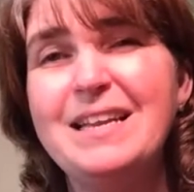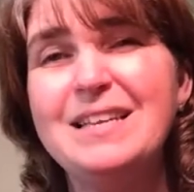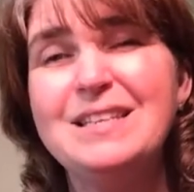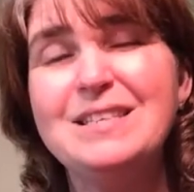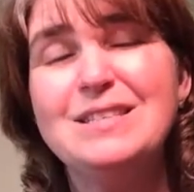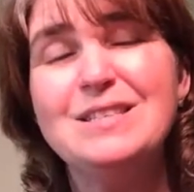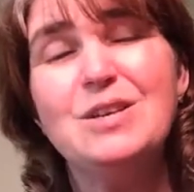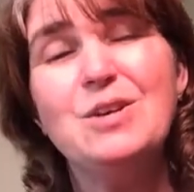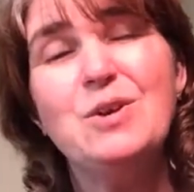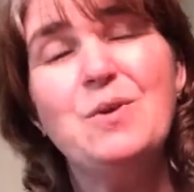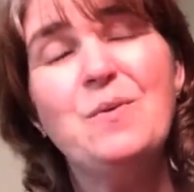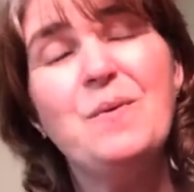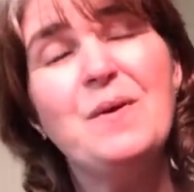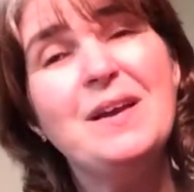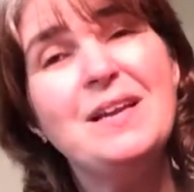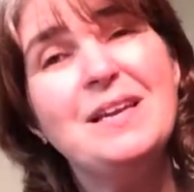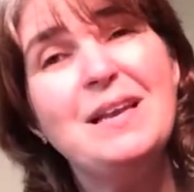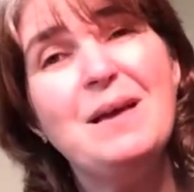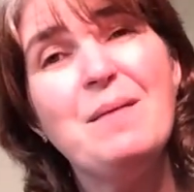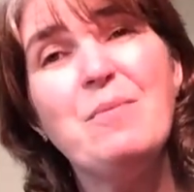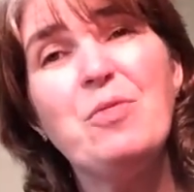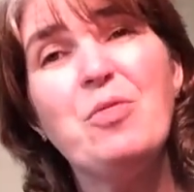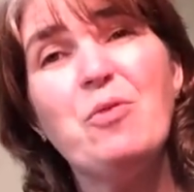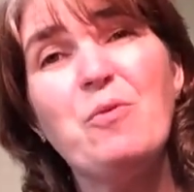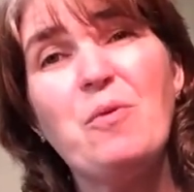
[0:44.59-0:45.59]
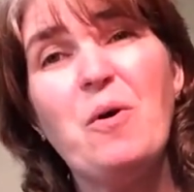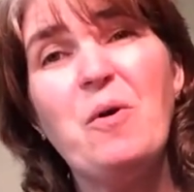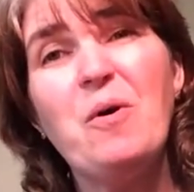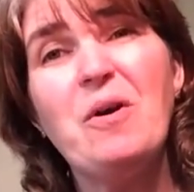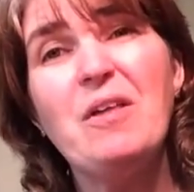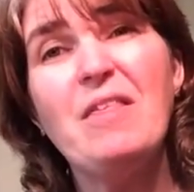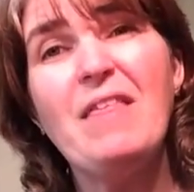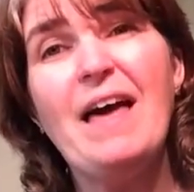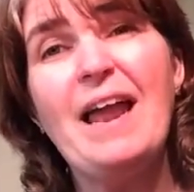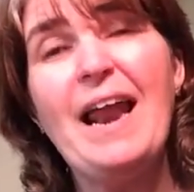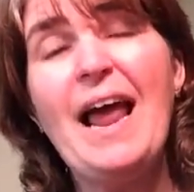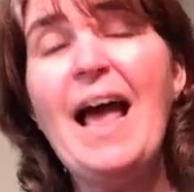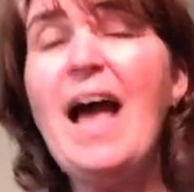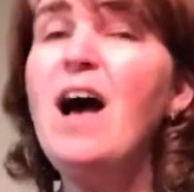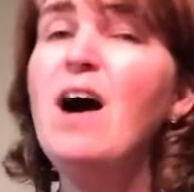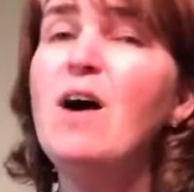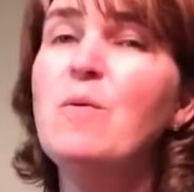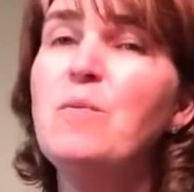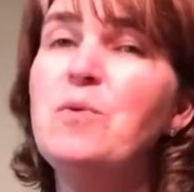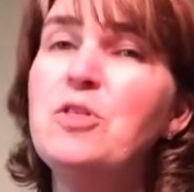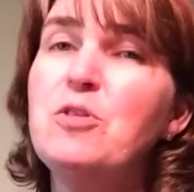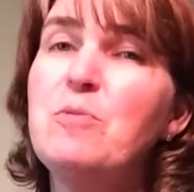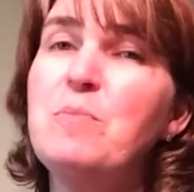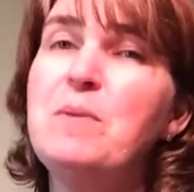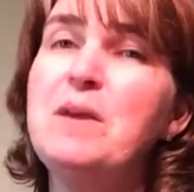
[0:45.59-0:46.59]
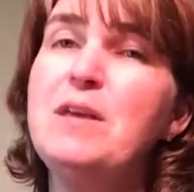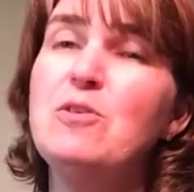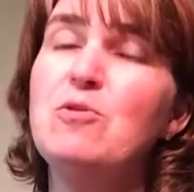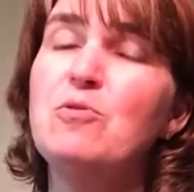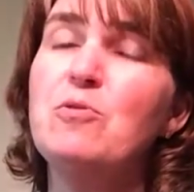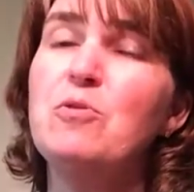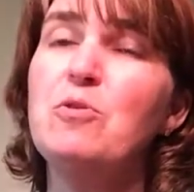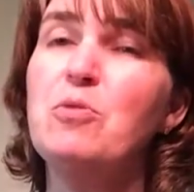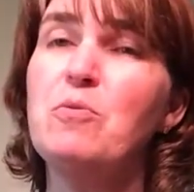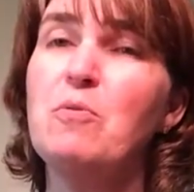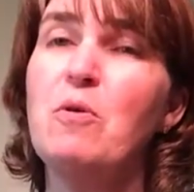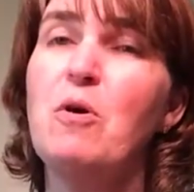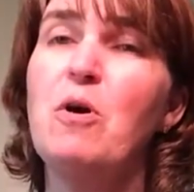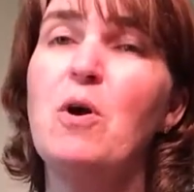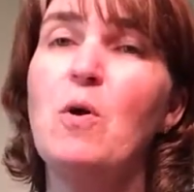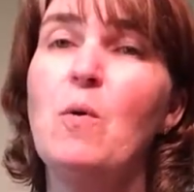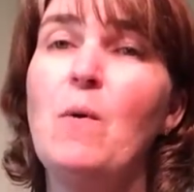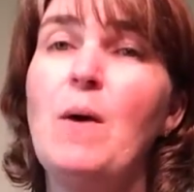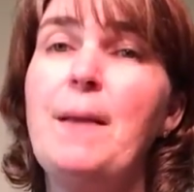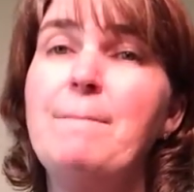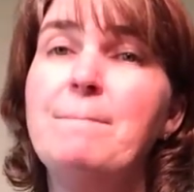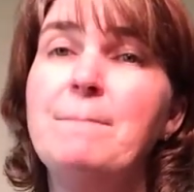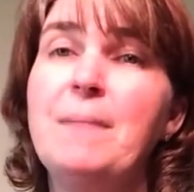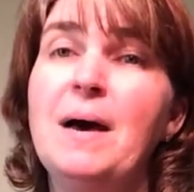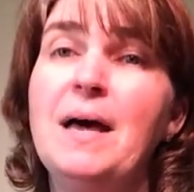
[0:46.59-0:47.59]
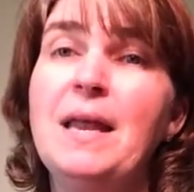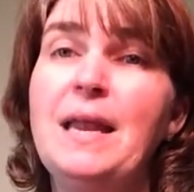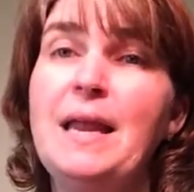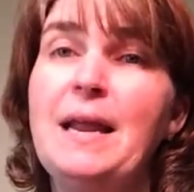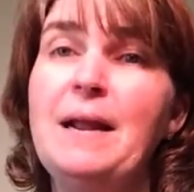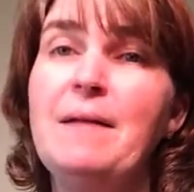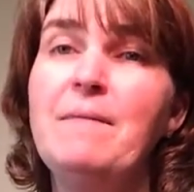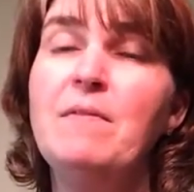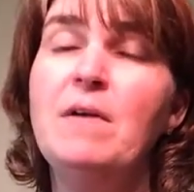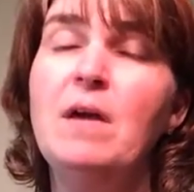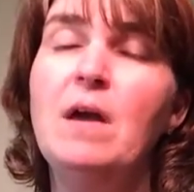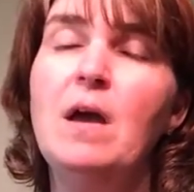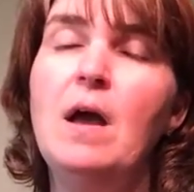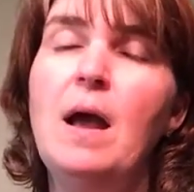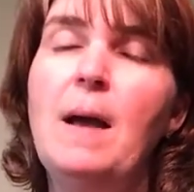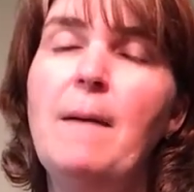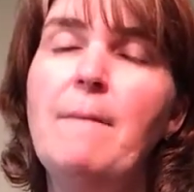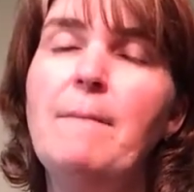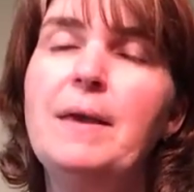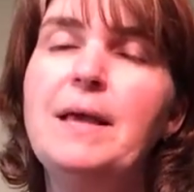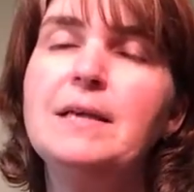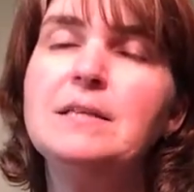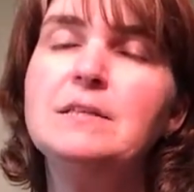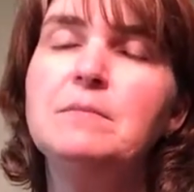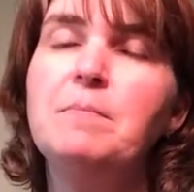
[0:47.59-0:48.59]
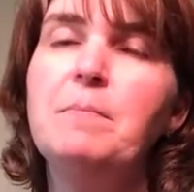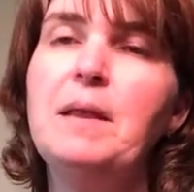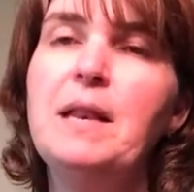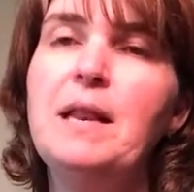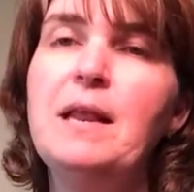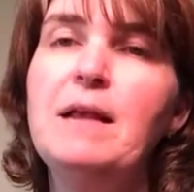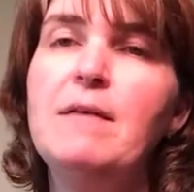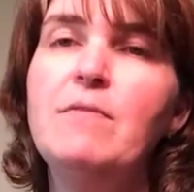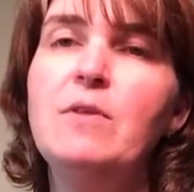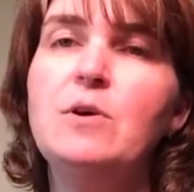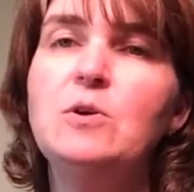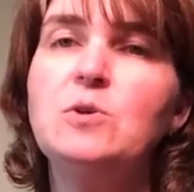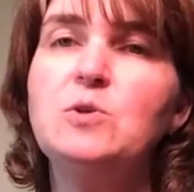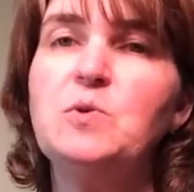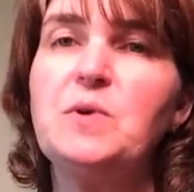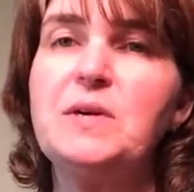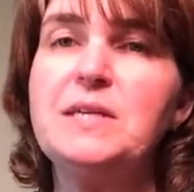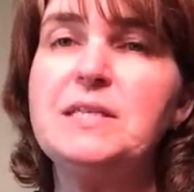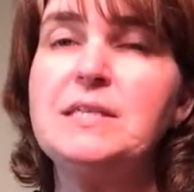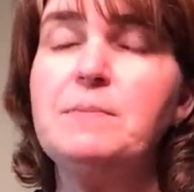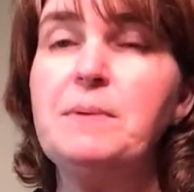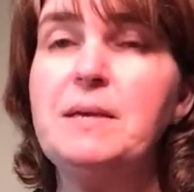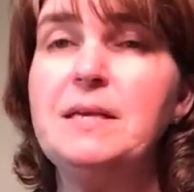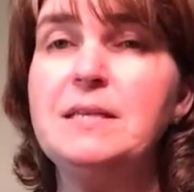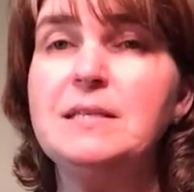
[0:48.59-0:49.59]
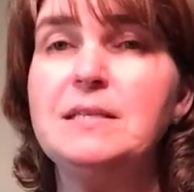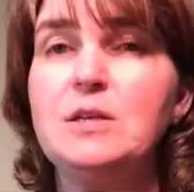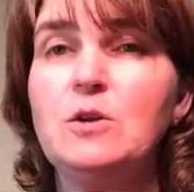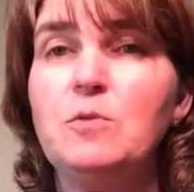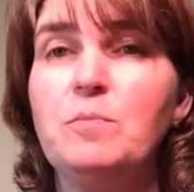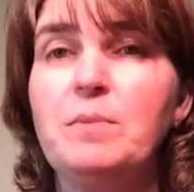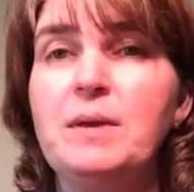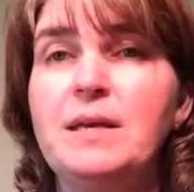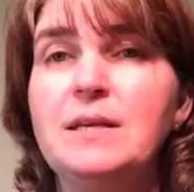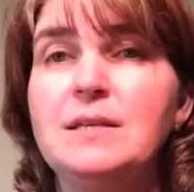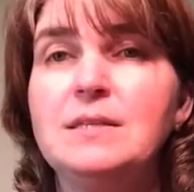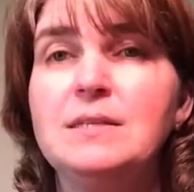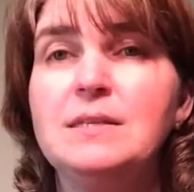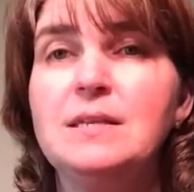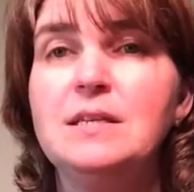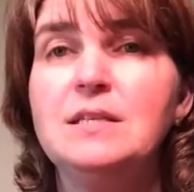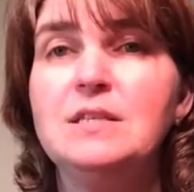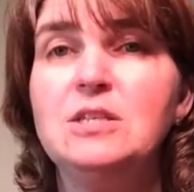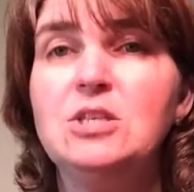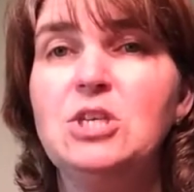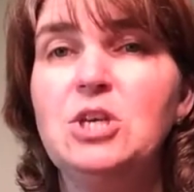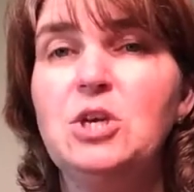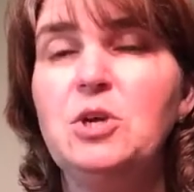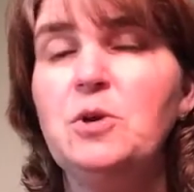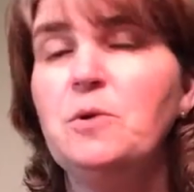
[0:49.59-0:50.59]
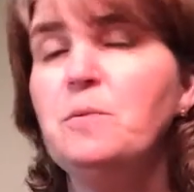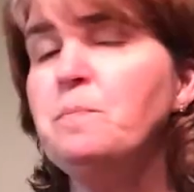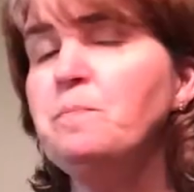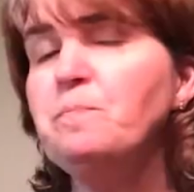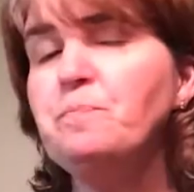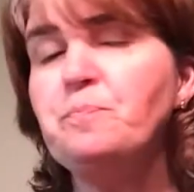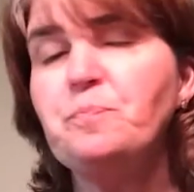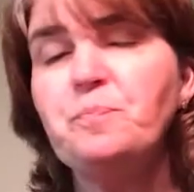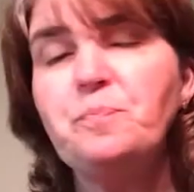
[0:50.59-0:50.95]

And so you end up throwing that out, which means you're throwing away money because many of those recipes that are being sent to you